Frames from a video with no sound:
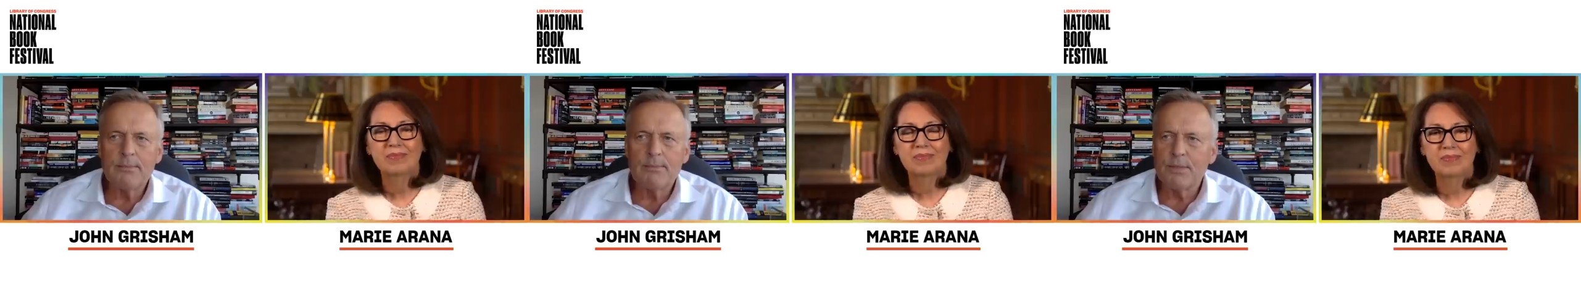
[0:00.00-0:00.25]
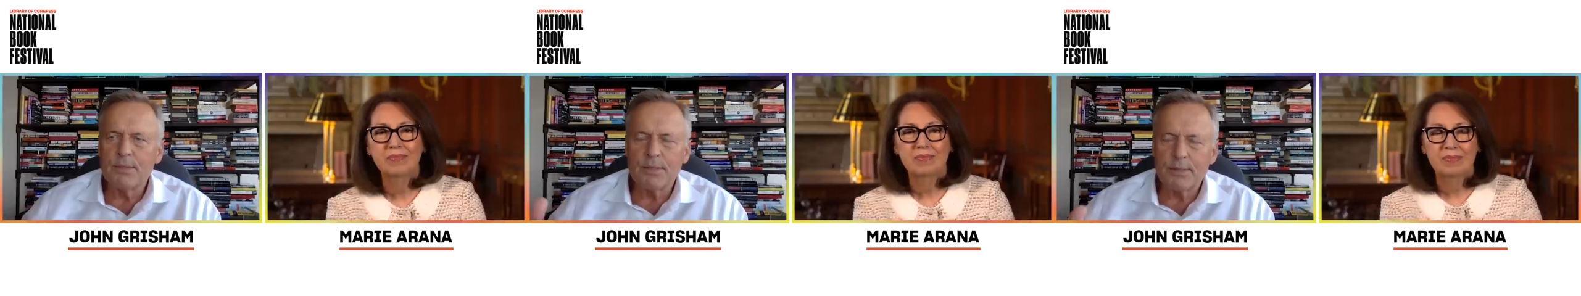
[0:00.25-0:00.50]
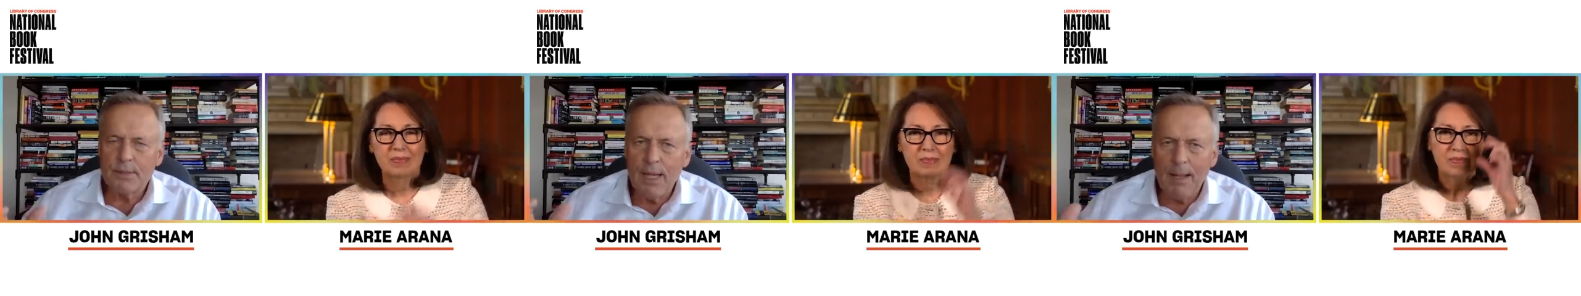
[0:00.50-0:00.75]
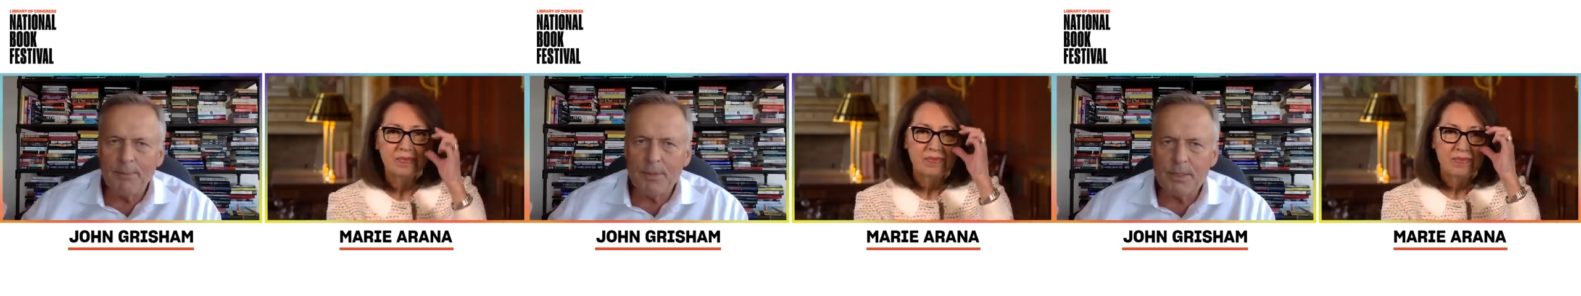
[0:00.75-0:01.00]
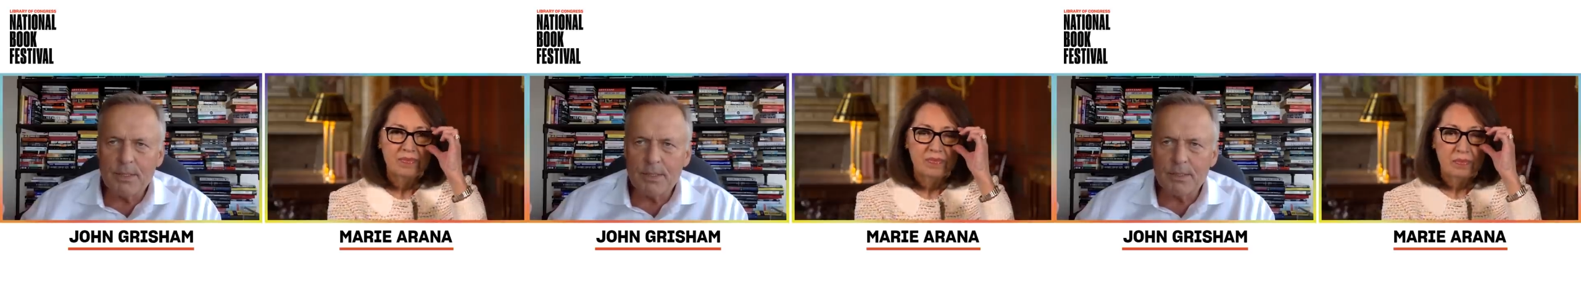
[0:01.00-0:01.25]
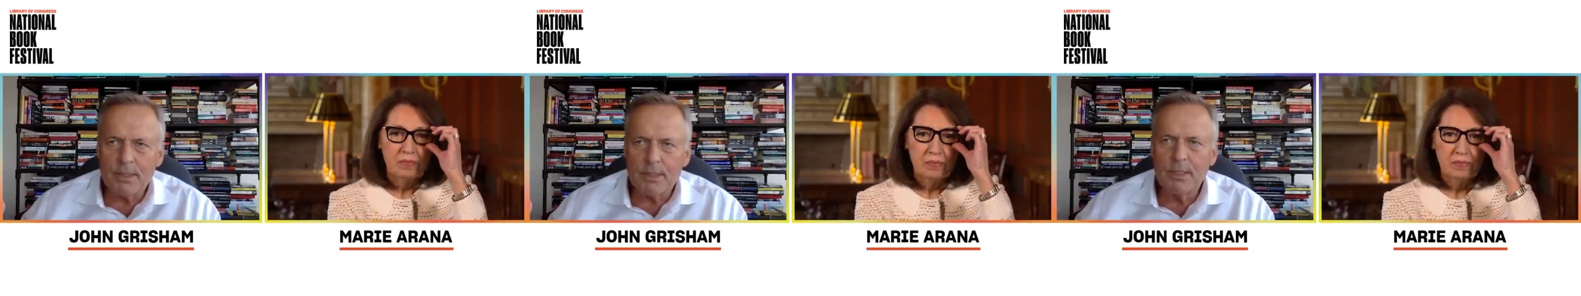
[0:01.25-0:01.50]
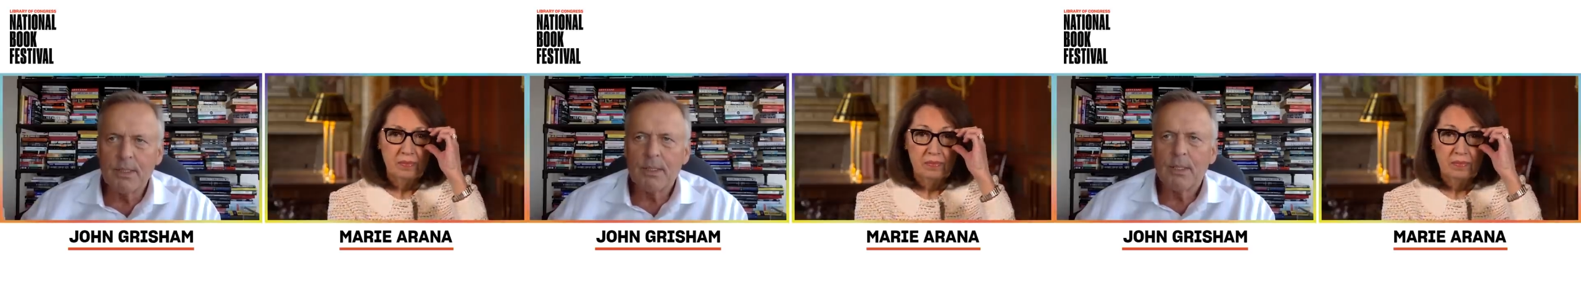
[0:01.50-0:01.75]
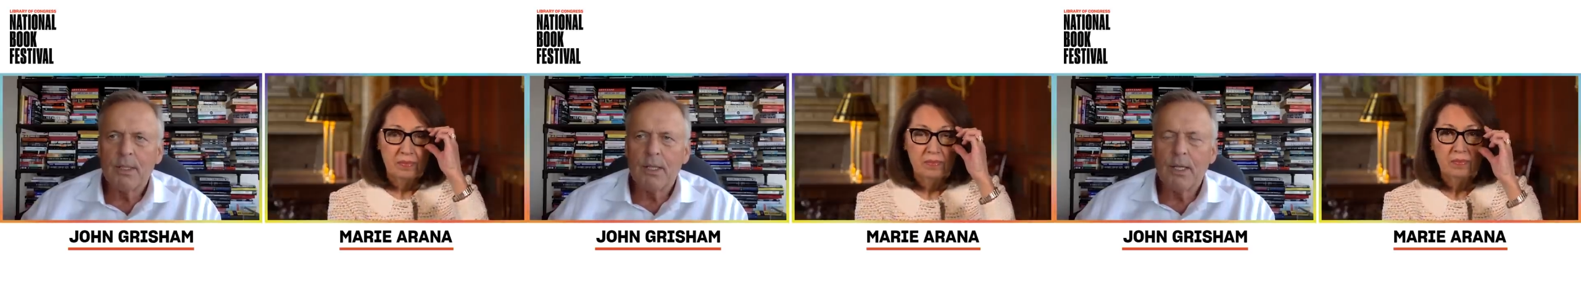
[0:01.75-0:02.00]
Speaker 1: just stopped and she said,
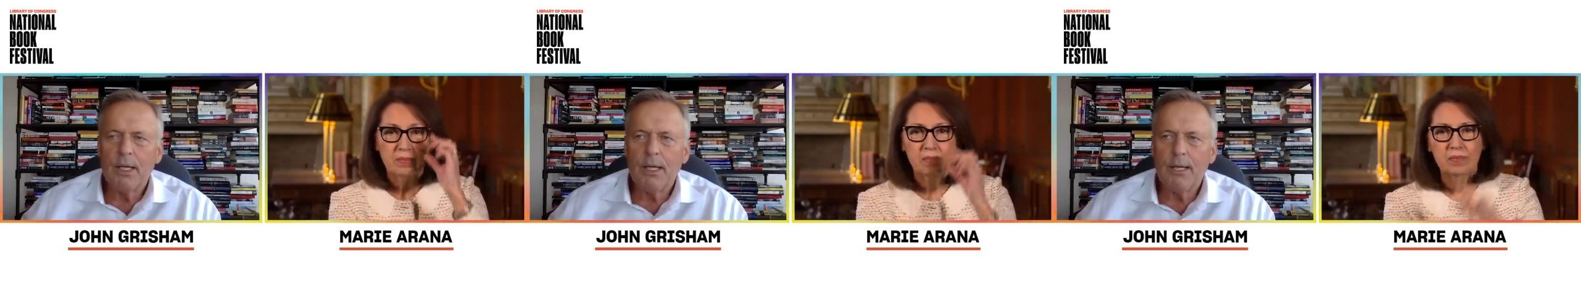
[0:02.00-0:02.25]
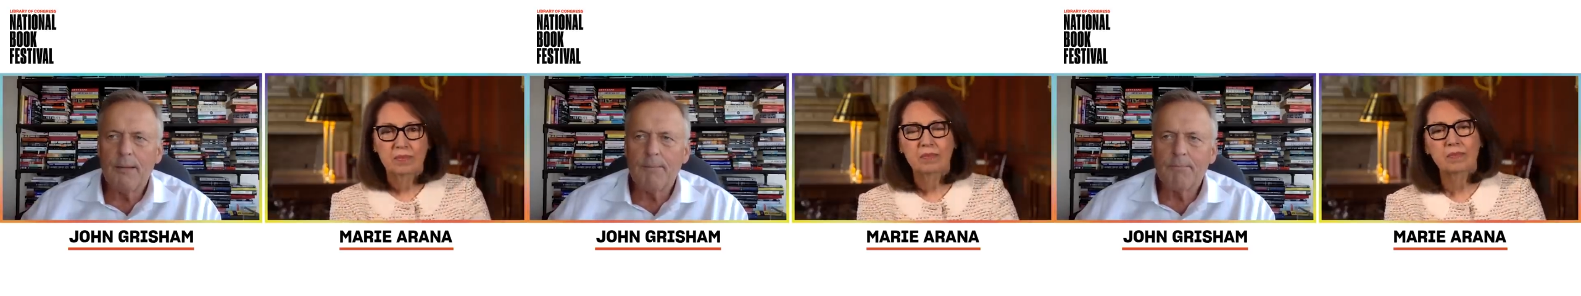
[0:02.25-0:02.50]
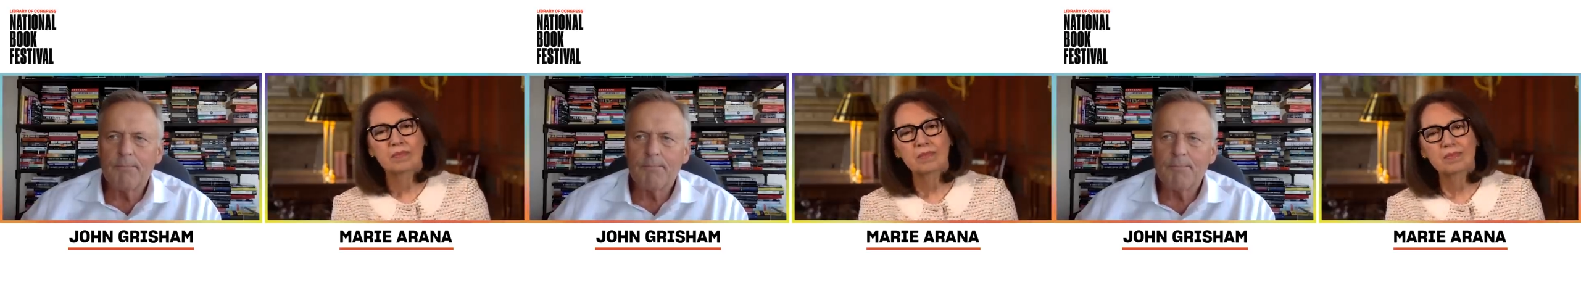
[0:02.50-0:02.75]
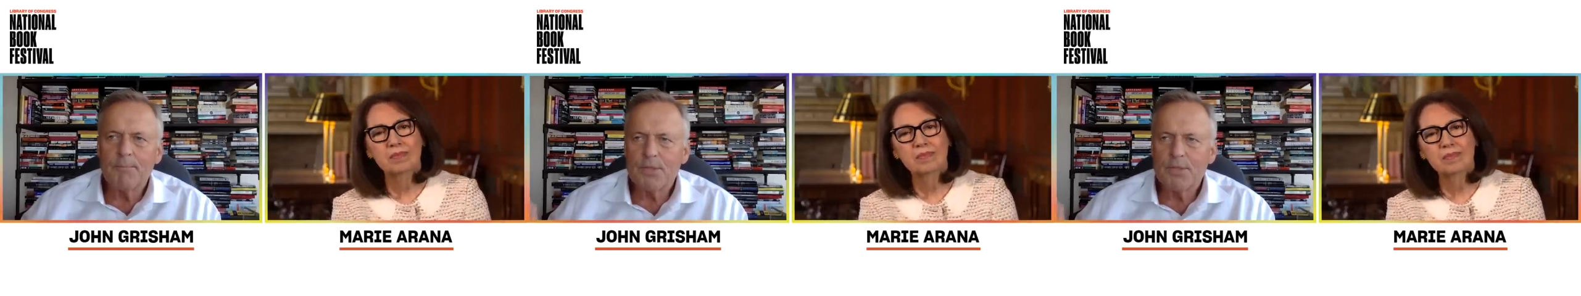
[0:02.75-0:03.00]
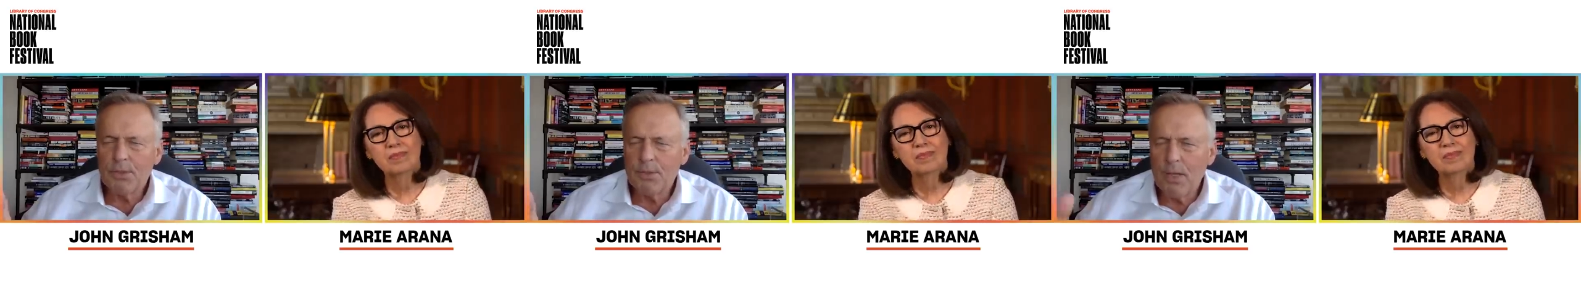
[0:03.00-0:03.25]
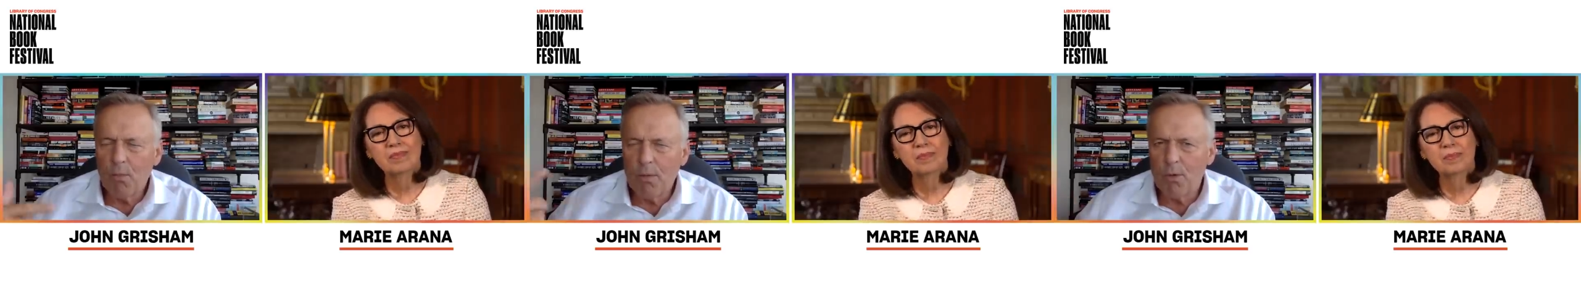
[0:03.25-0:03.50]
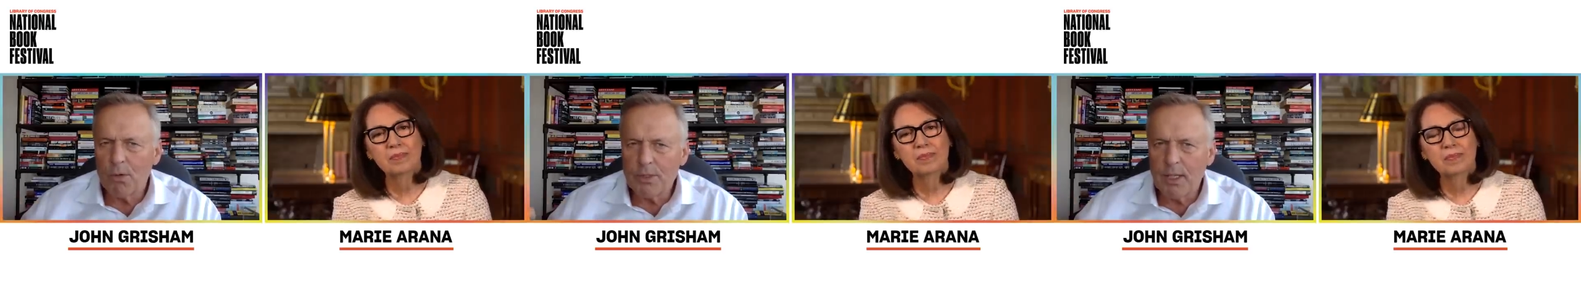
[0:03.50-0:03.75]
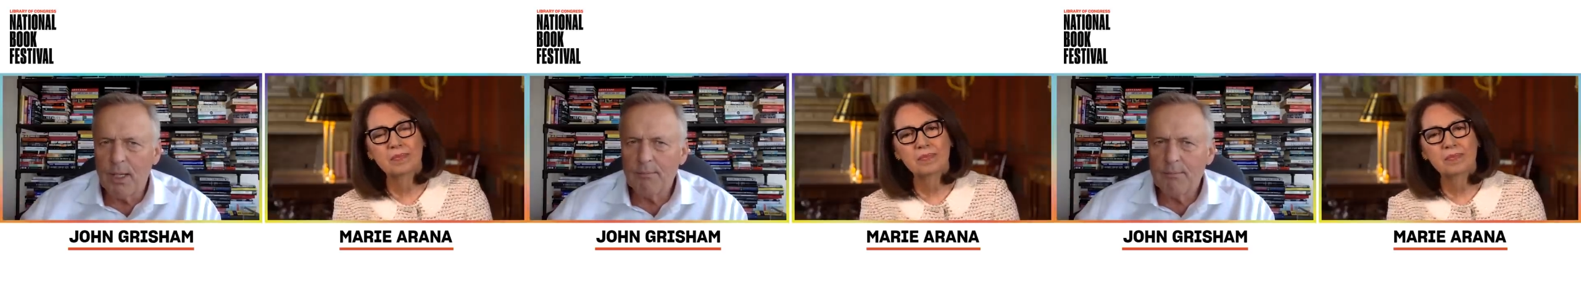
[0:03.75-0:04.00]
um, Do that one more
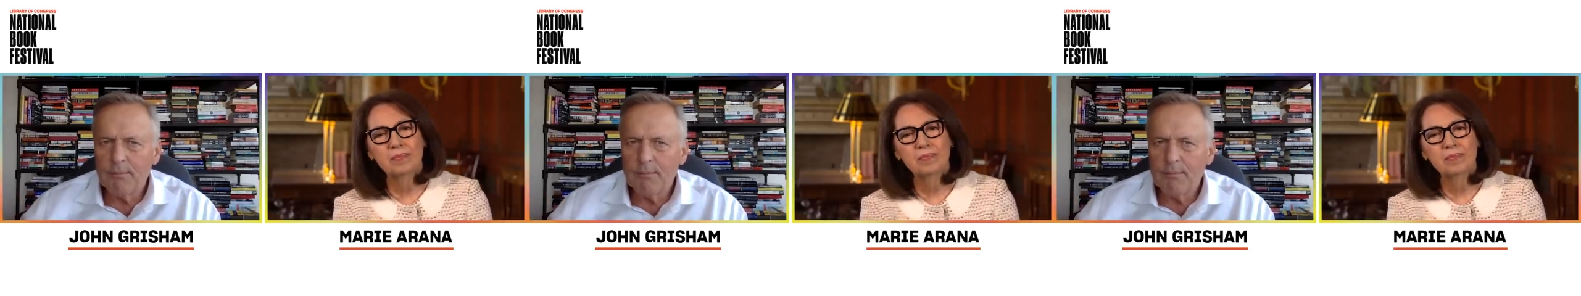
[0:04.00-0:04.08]
time.